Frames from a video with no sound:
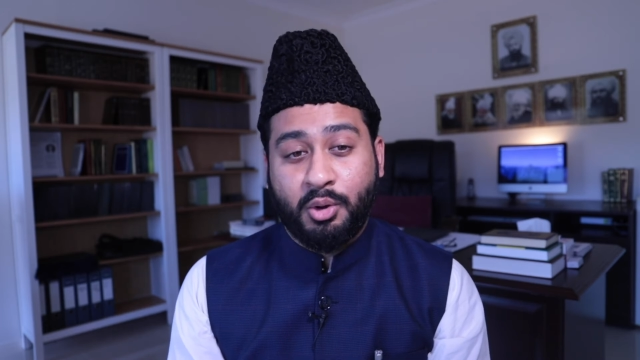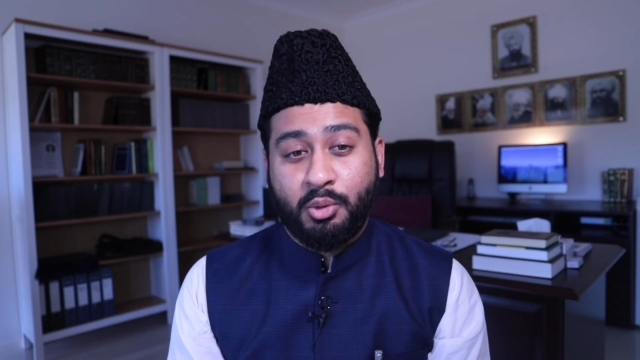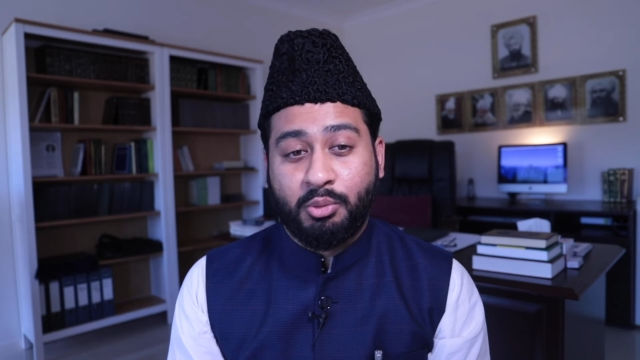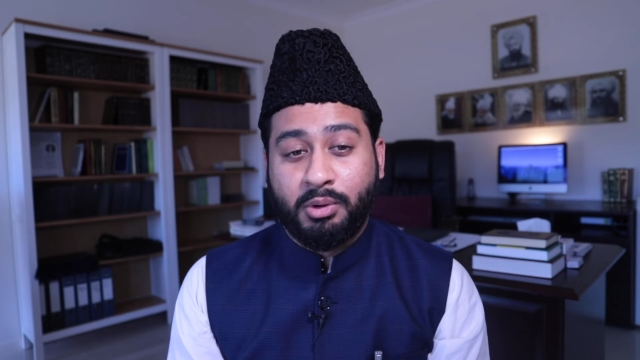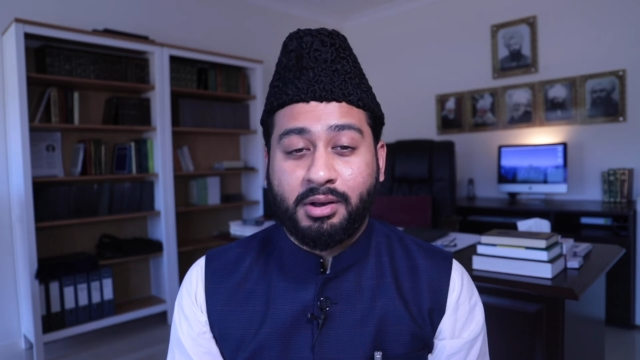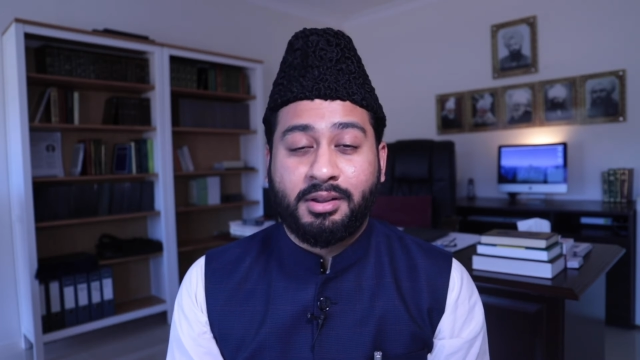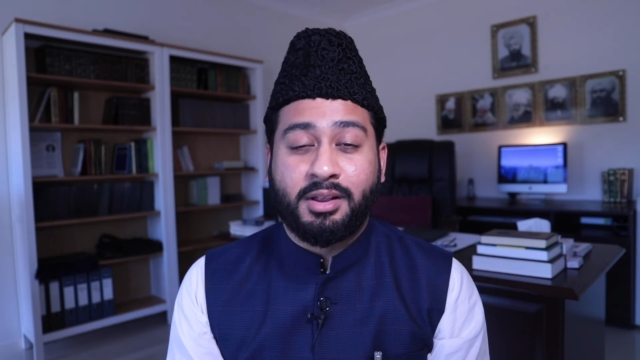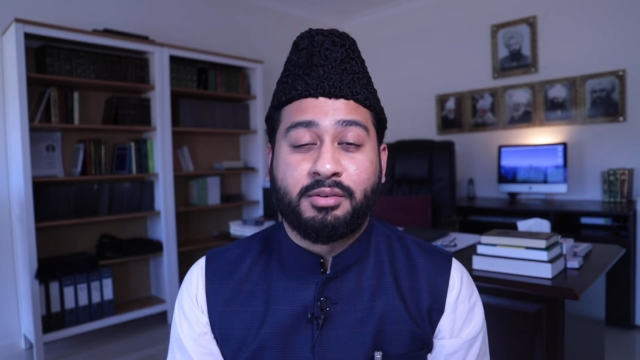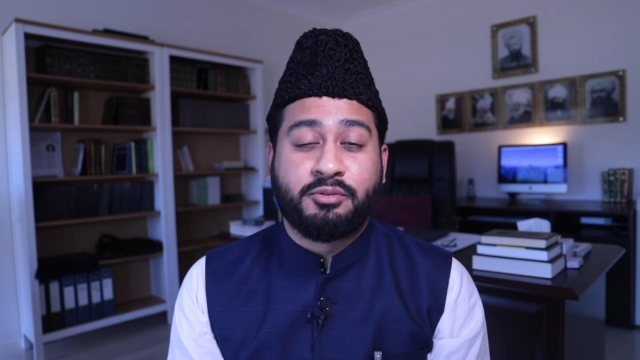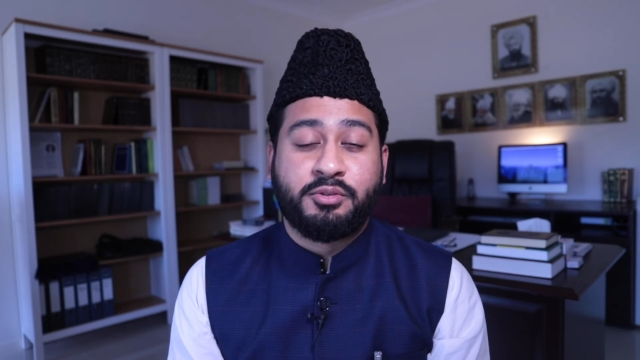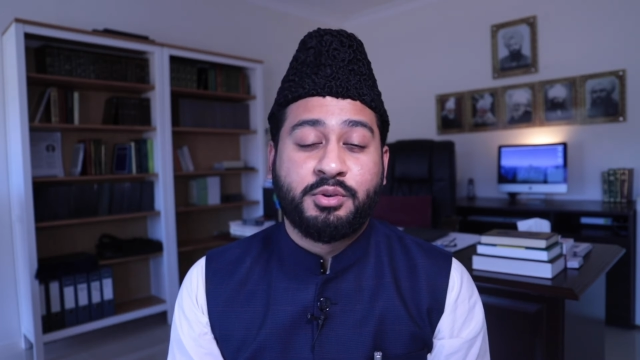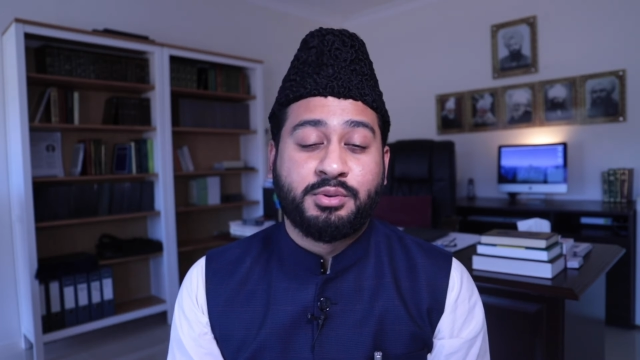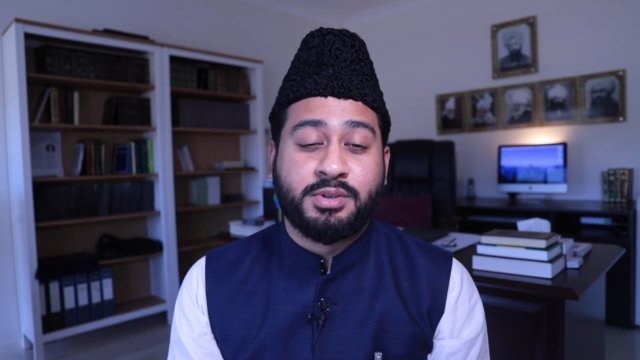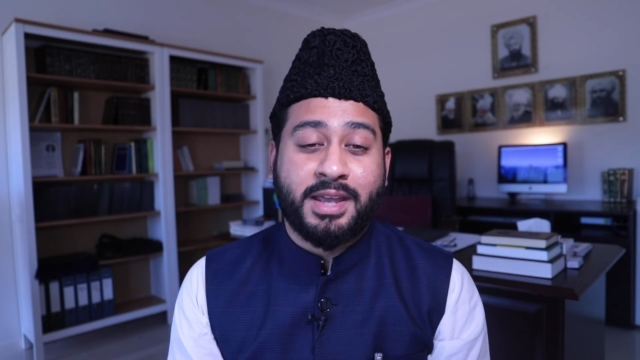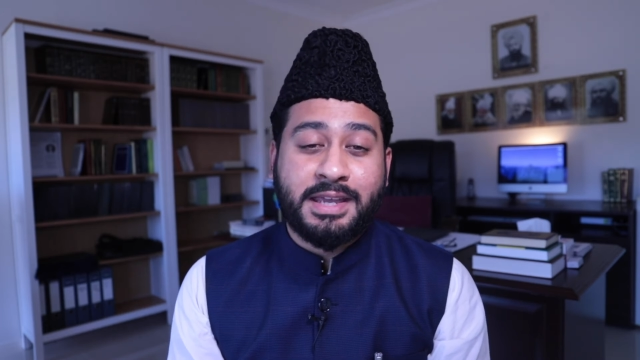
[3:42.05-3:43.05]
Well, a
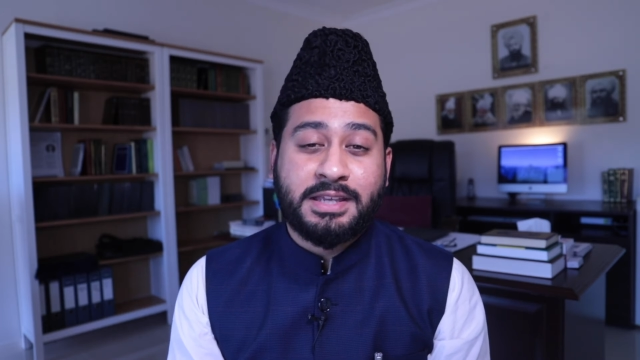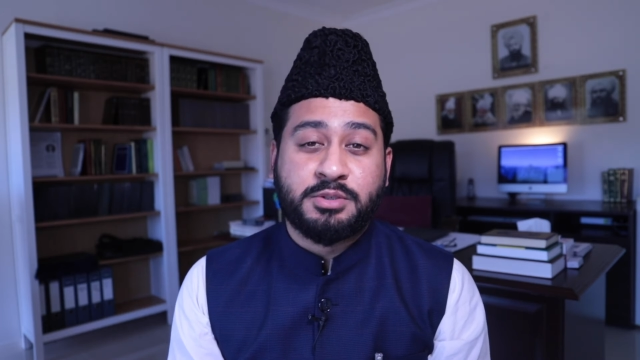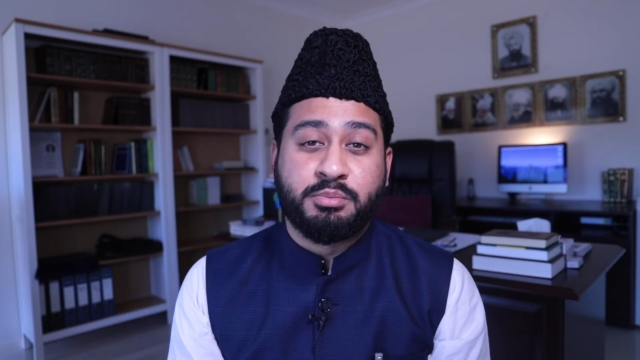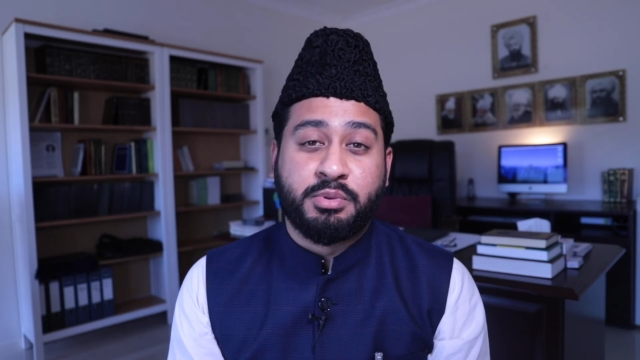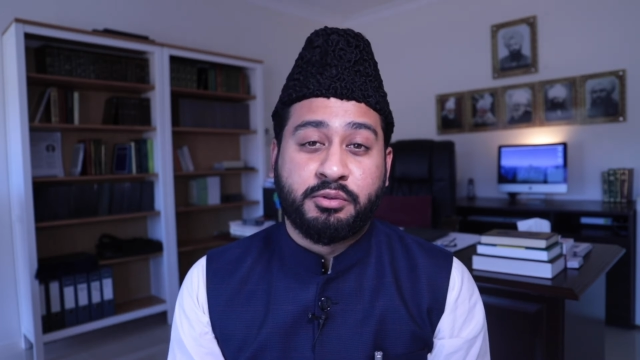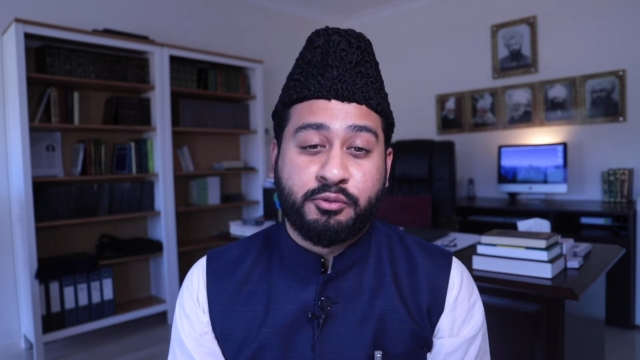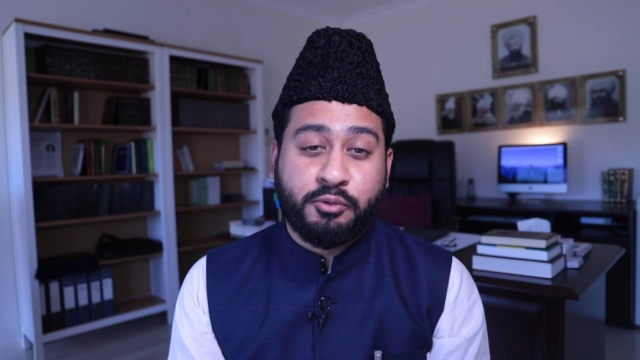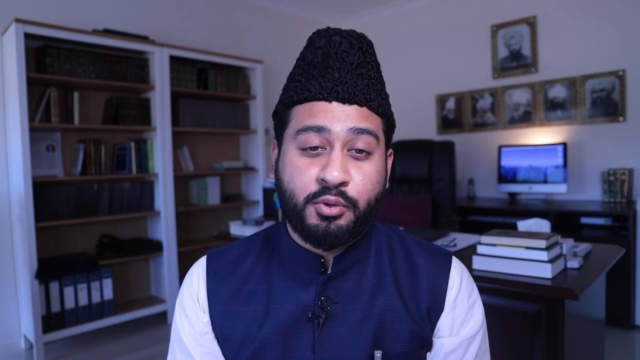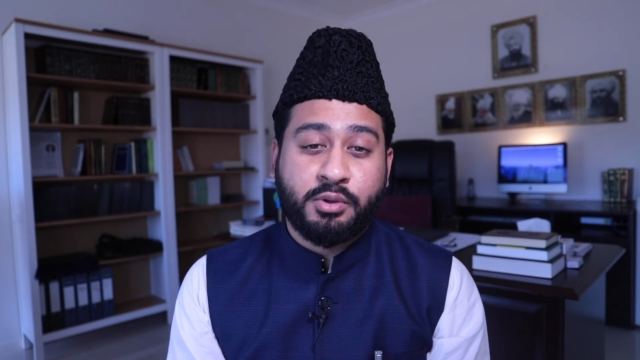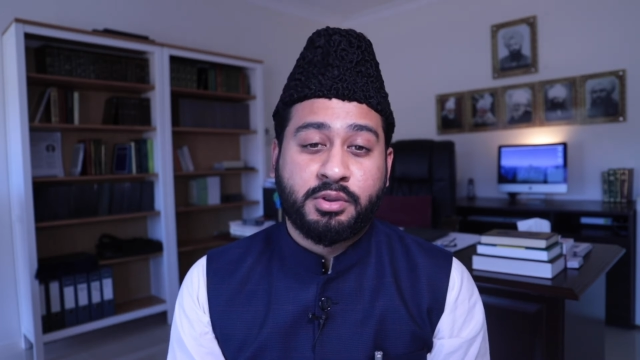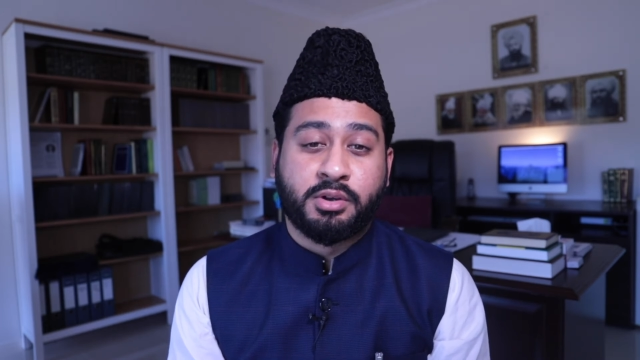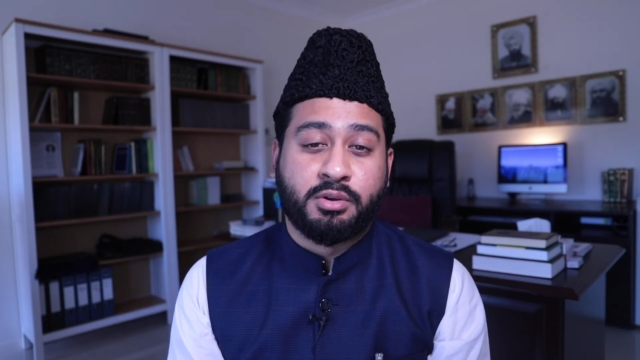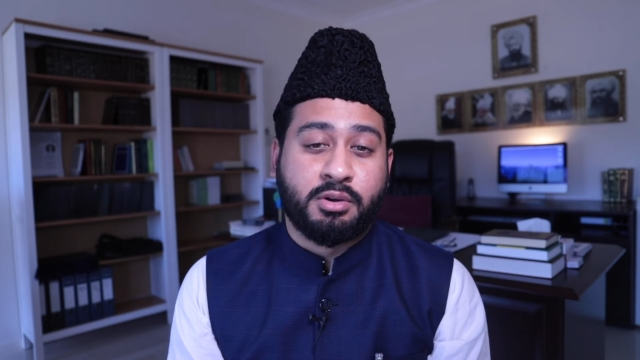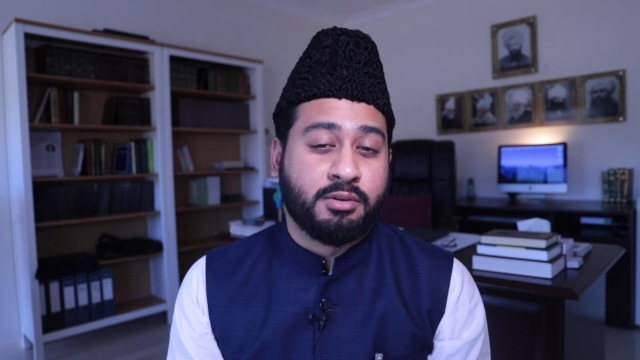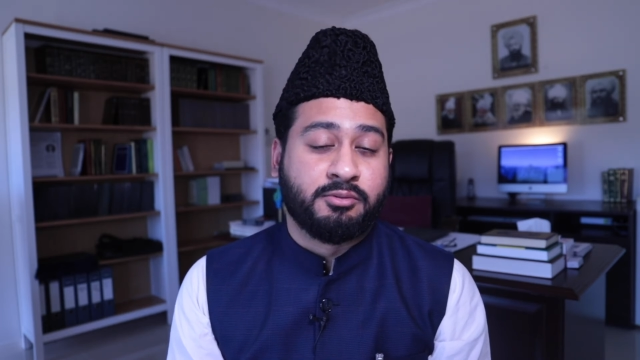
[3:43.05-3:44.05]
few days before
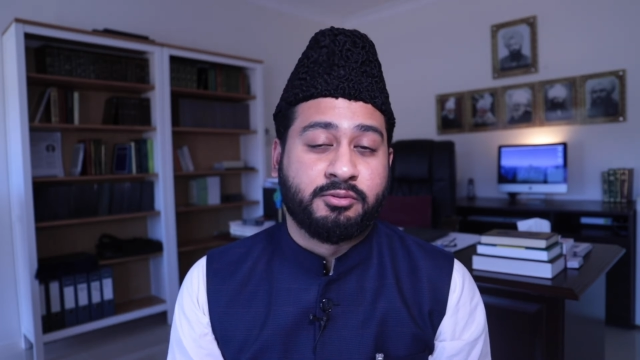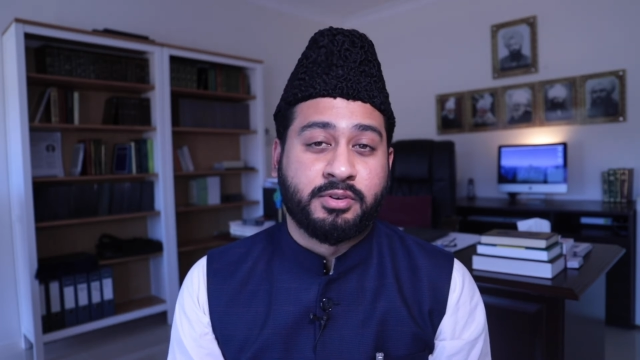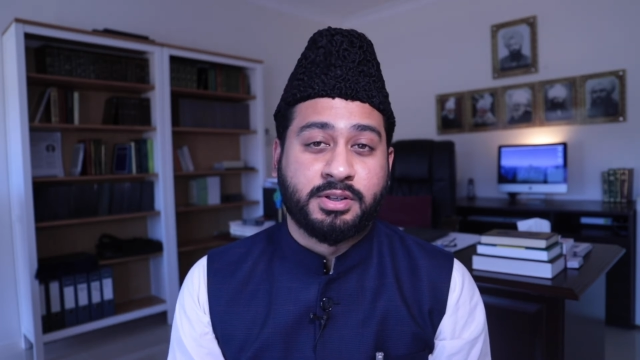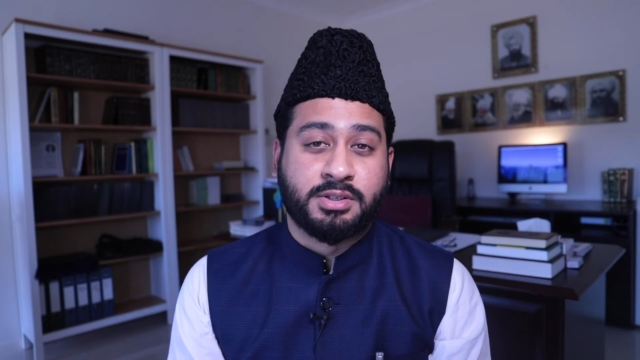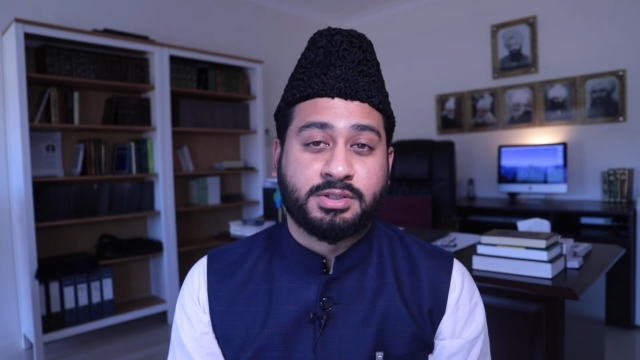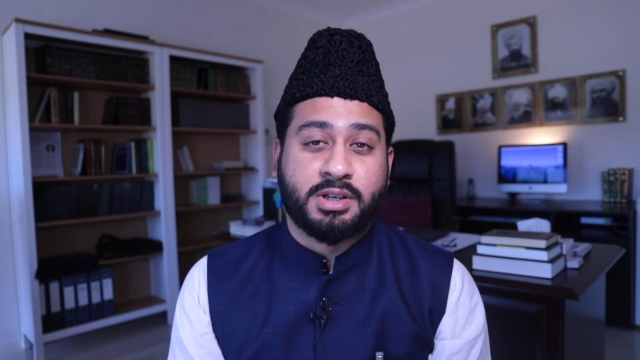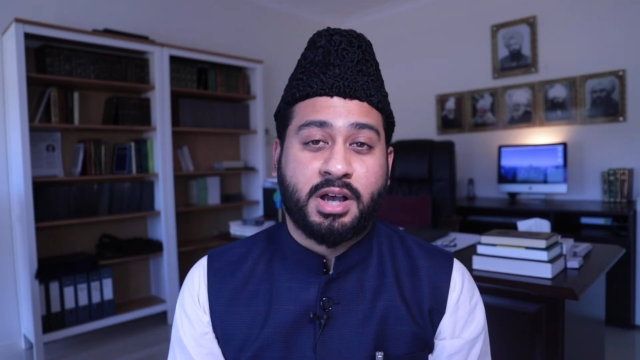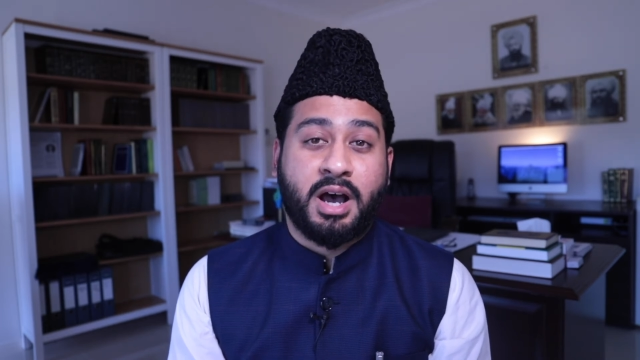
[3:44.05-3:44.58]
the conference,